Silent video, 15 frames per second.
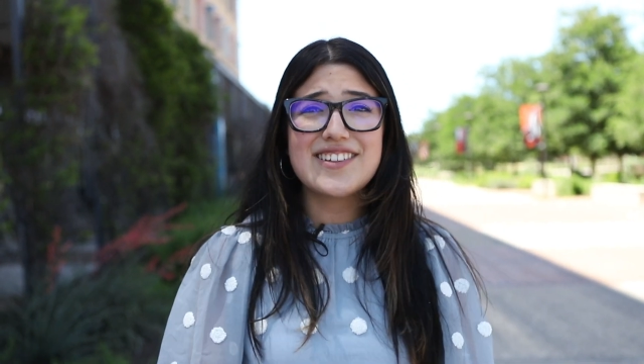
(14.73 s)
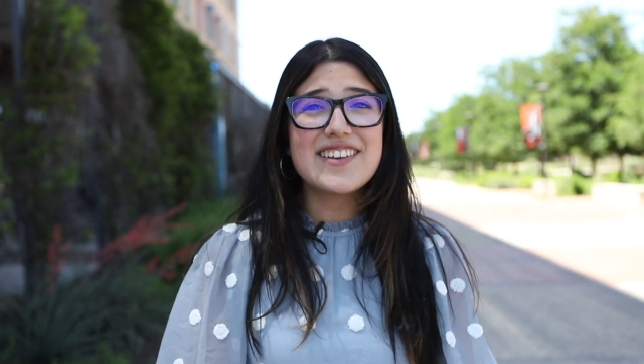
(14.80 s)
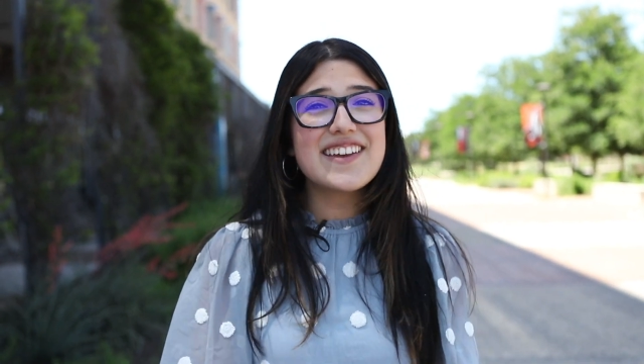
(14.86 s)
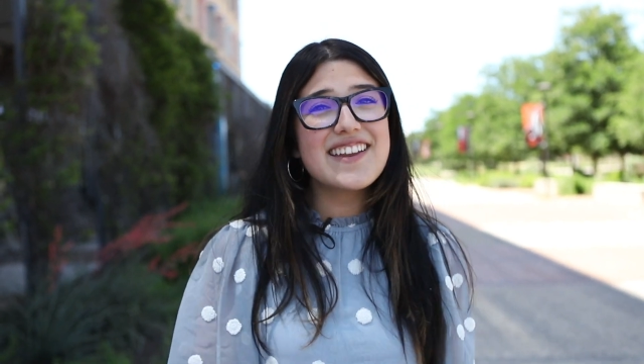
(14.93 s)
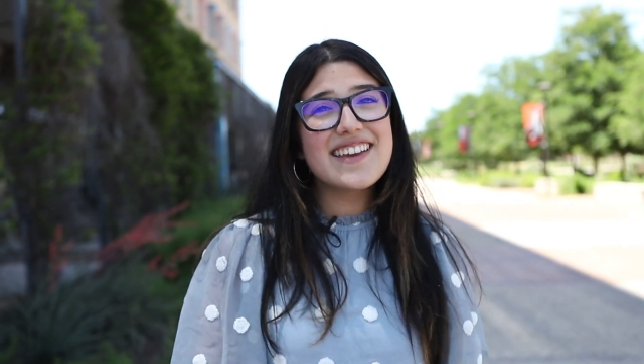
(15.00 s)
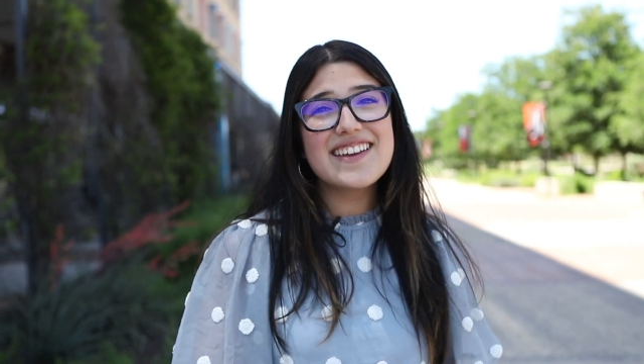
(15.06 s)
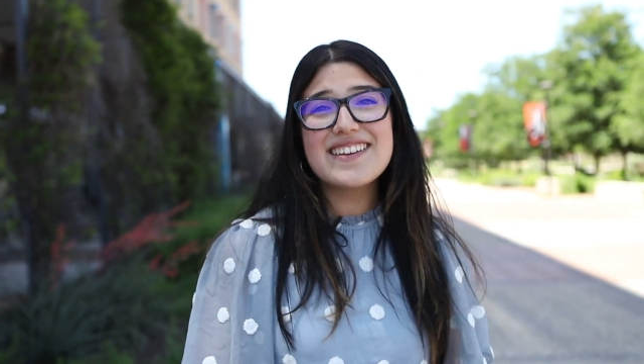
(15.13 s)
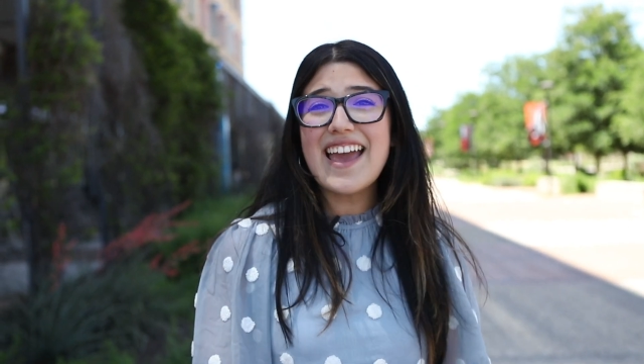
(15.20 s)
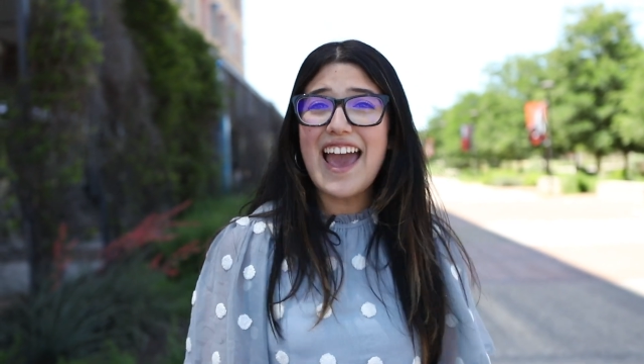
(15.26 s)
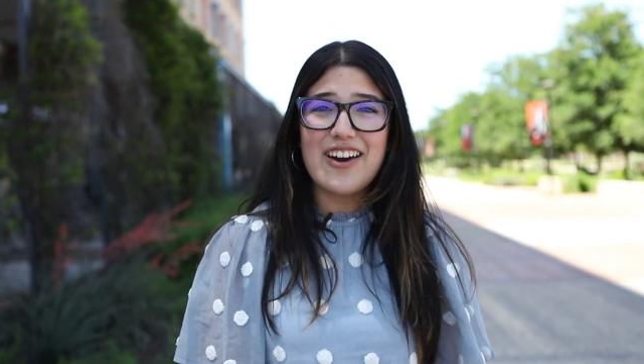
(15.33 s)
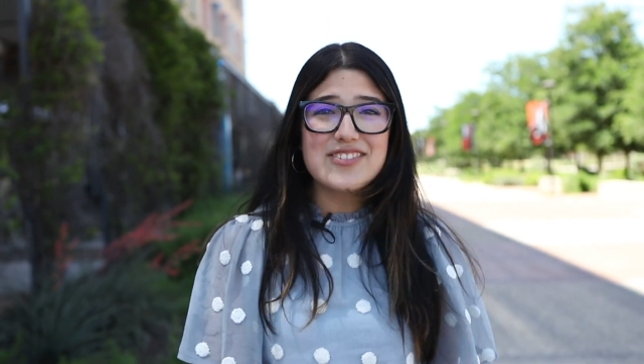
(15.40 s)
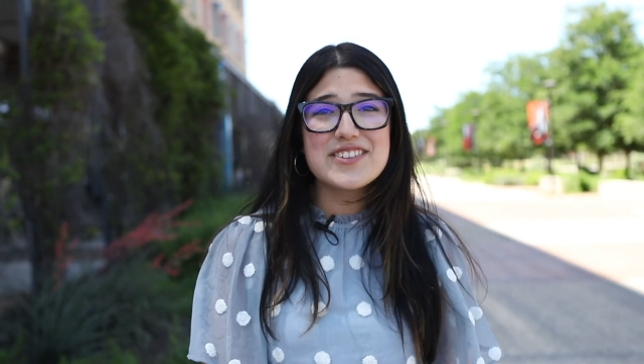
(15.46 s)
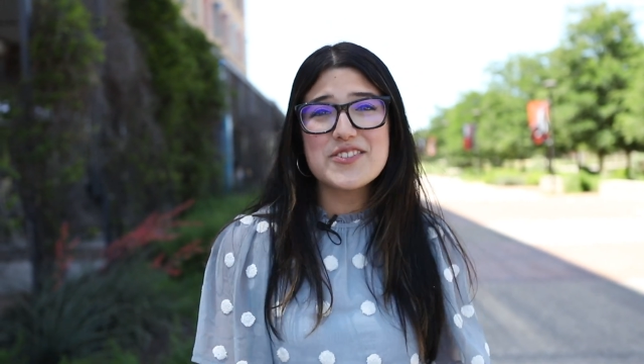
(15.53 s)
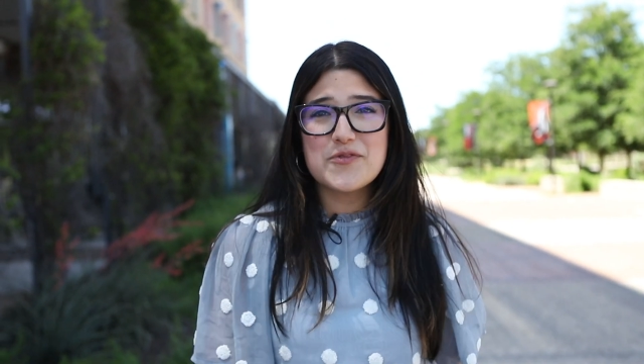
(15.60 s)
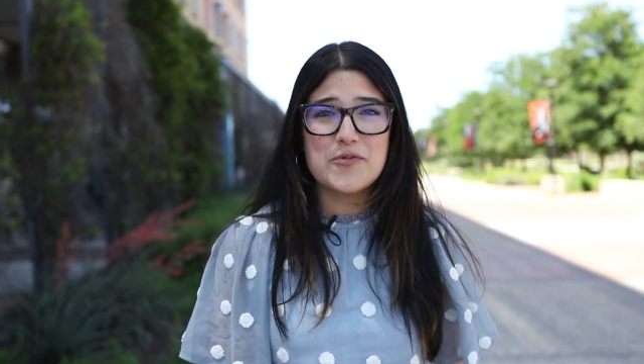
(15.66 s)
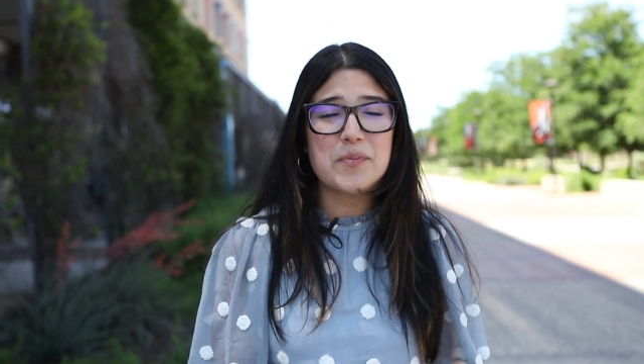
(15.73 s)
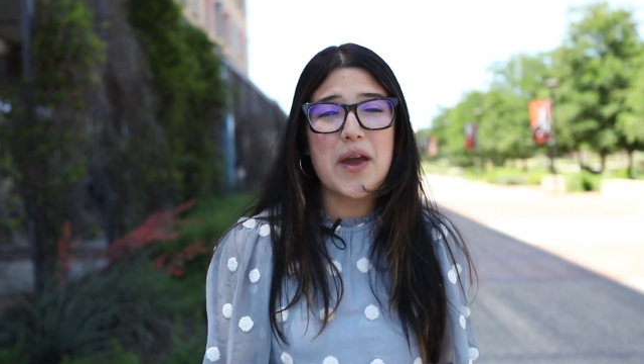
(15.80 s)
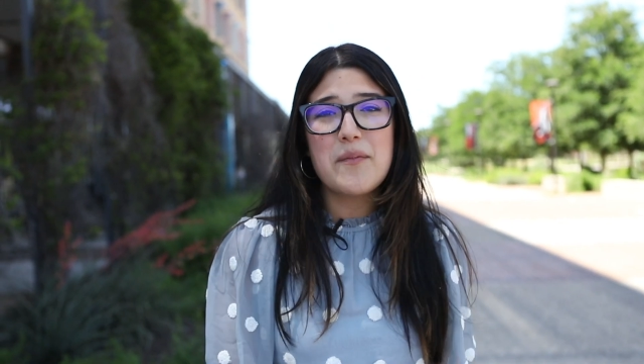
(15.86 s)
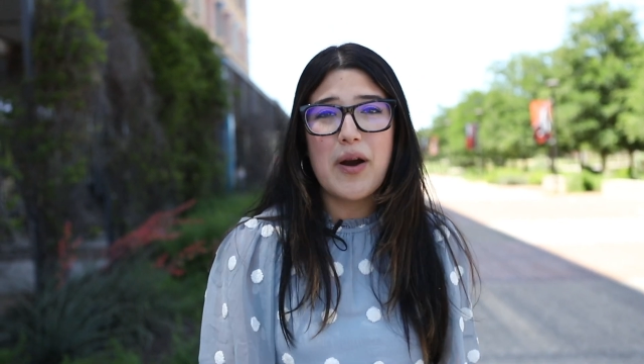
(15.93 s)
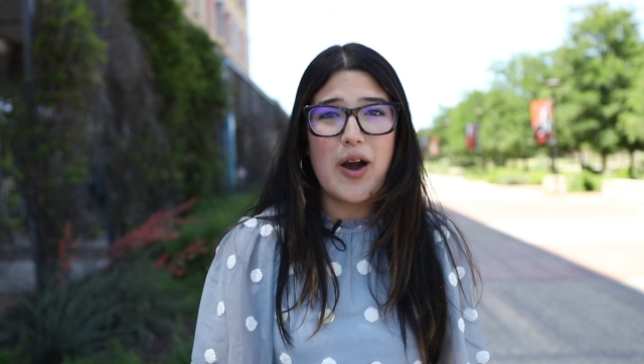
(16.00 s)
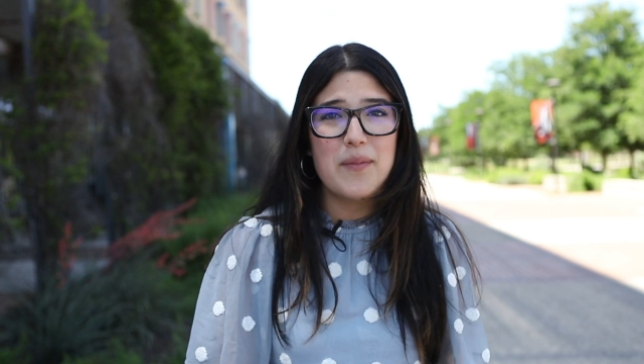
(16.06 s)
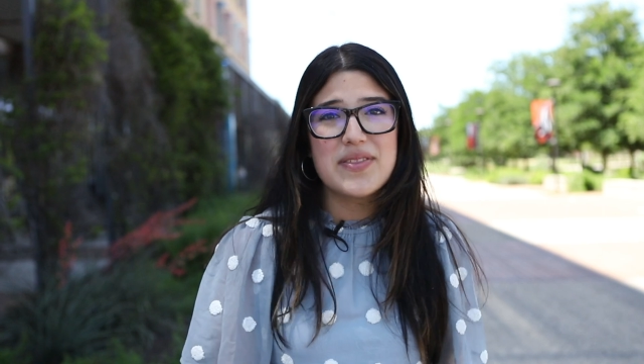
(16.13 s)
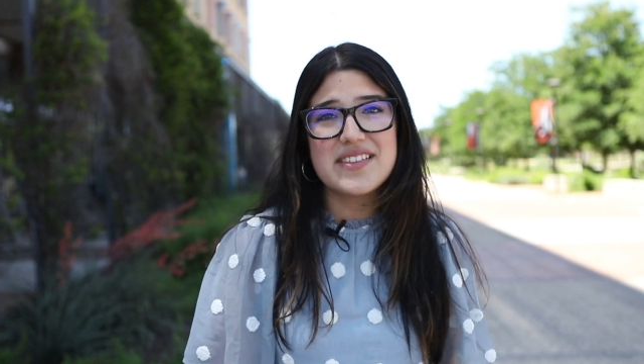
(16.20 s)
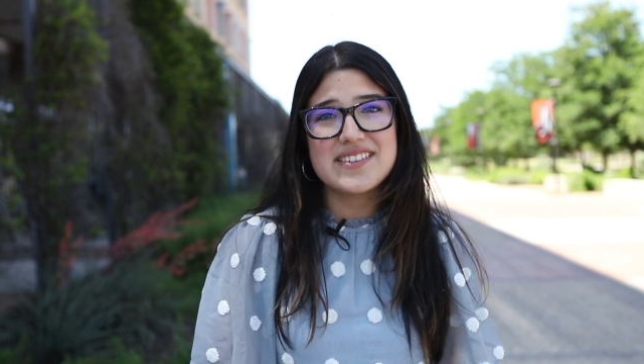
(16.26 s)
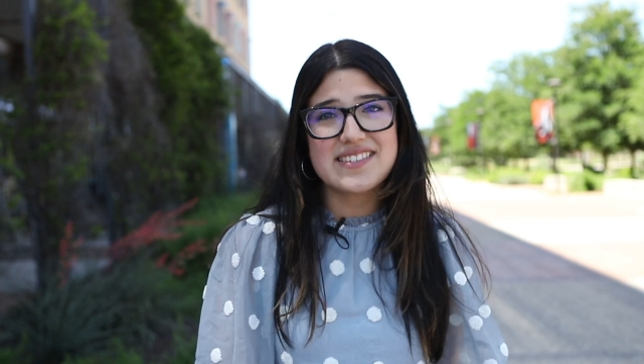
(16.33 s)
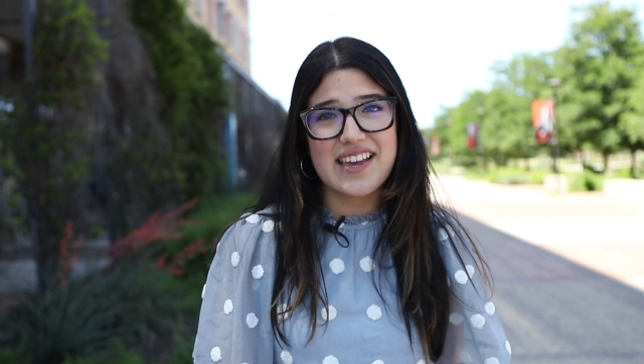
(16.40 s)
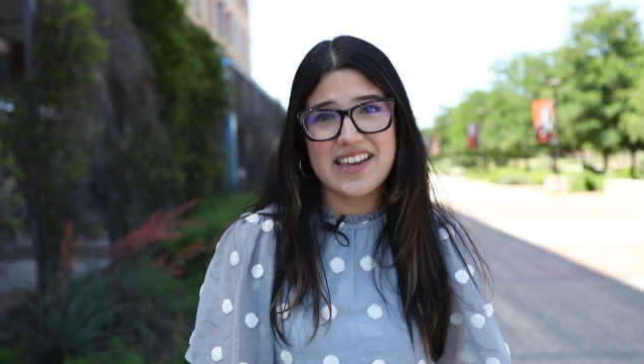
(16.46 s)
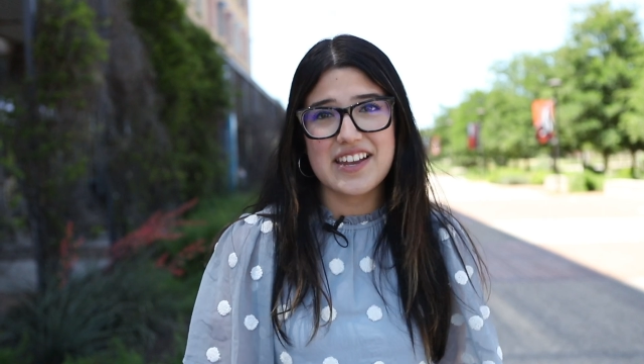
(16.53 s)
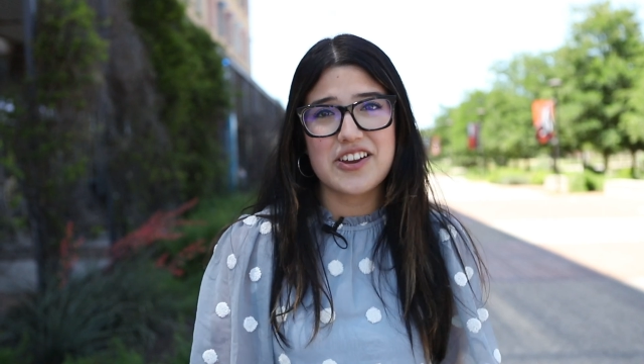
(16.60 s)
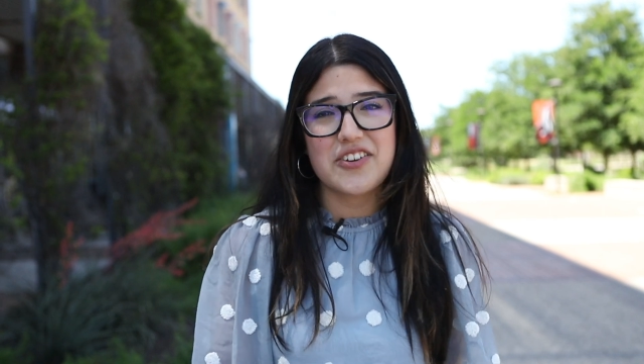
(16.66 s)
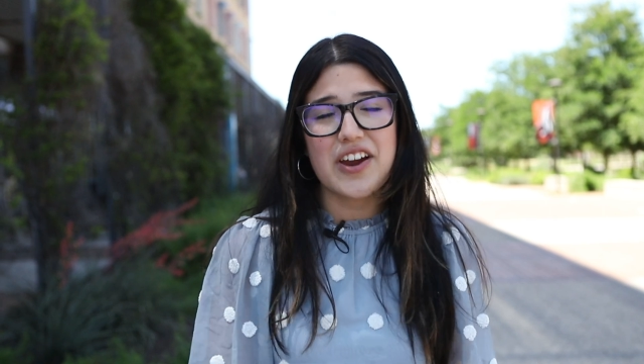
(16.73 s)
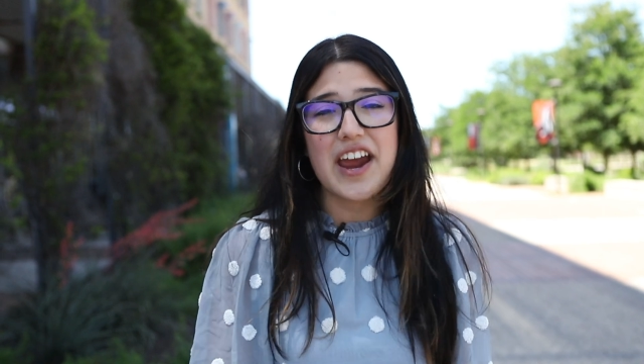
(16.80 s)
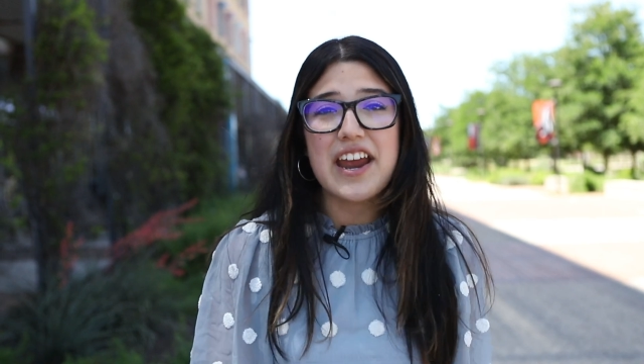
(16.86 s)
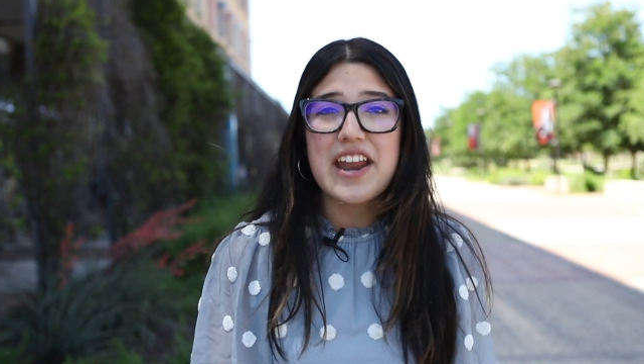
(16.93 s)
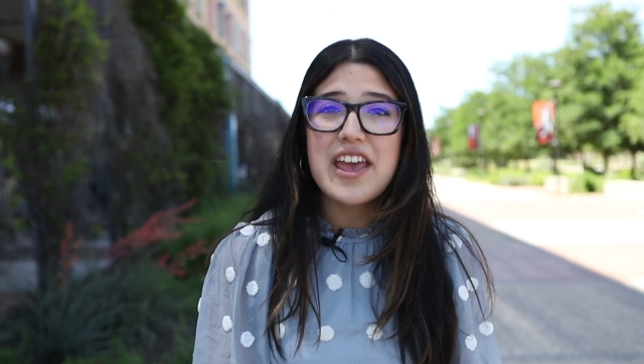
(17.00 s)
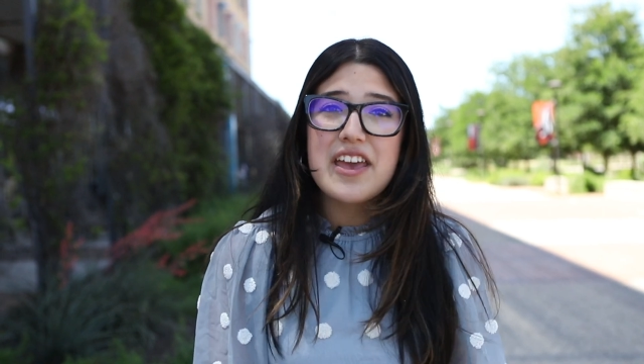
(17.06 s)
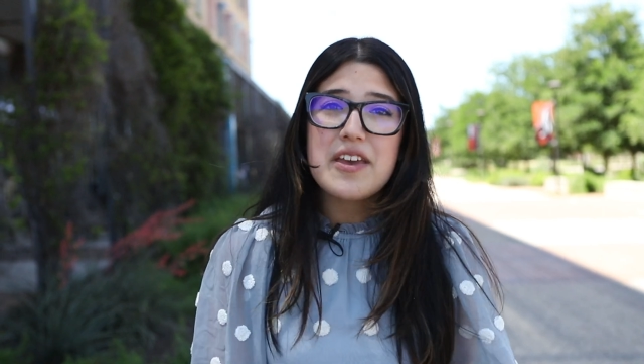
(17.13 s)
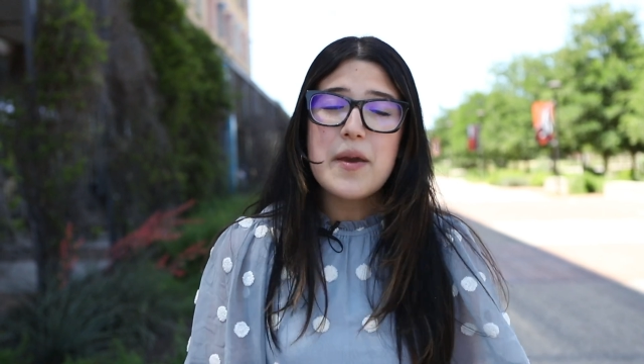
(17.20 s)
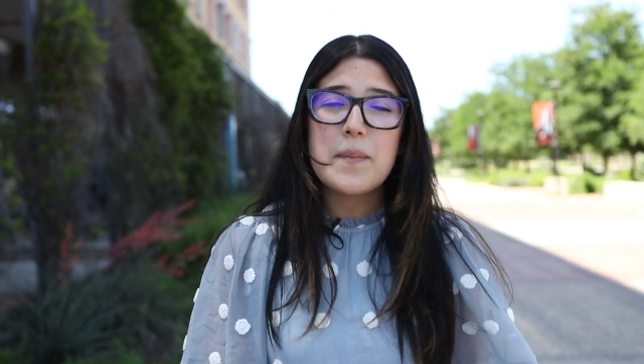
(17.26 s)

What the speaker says: cleaning houses with my mom in the second grade.